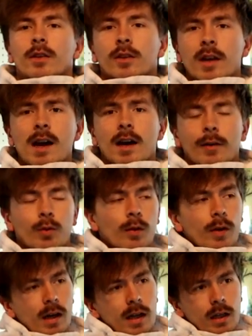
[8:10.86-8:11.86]
So yeah, if you
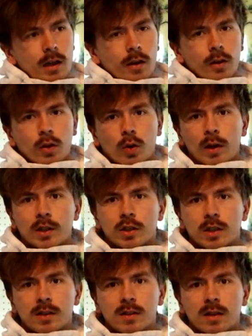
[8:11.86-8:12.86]
have any other
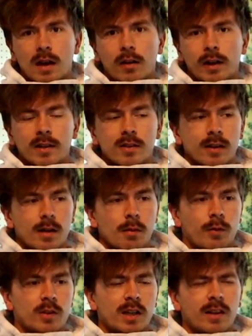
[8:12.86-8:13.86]
questions, I'll answer
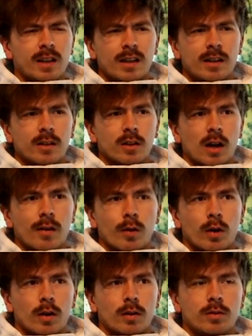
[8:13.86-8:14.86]
them. If there's anything I didn't
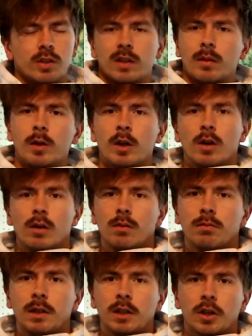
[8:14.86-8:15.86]
cover, just let me
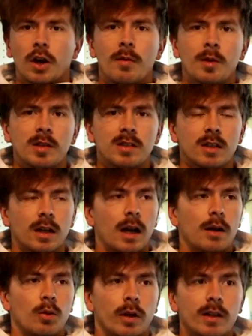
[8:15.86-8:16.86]
know in the comments and
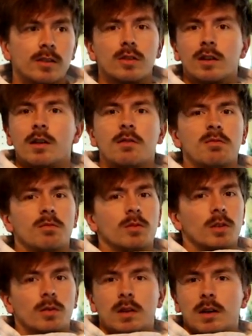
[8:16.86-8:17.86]
I will answer
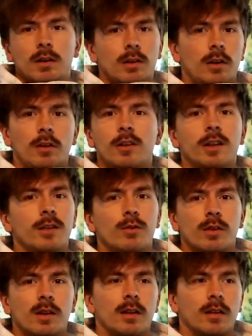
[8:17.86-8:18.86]
them. Literally
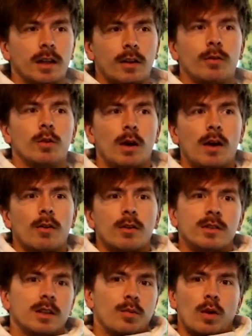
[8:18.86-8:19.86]
within like a few
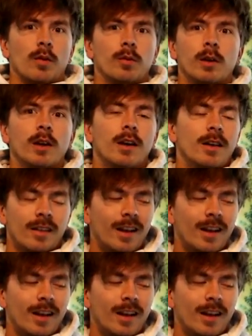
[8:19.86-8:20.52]
hours, probably.